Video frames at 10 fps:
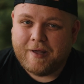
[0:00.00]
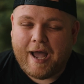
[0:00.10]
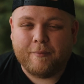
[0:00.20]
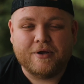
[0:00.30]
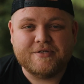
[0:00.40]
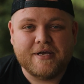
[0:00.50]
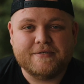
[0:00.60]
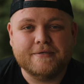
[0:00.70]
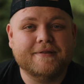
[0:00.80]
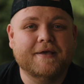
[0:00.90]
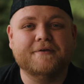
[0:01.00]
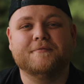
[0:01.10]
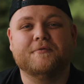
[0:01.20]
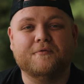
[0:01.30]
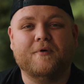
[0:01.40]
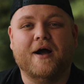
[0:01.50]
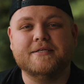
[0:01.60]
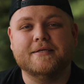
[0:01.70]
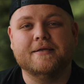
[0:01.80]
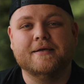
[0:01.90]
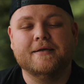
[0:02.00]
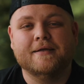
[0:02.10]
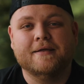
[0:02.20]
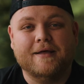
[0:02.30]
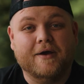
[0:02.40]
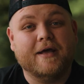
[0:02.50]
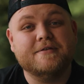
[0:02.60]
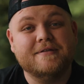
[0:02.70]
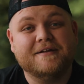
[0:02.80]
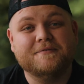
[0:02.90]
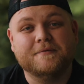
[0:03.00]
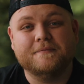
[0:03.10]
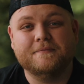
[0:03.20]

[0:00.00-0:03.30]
I appreciate you. Thank you so much for watching. I'll catch you in the next one.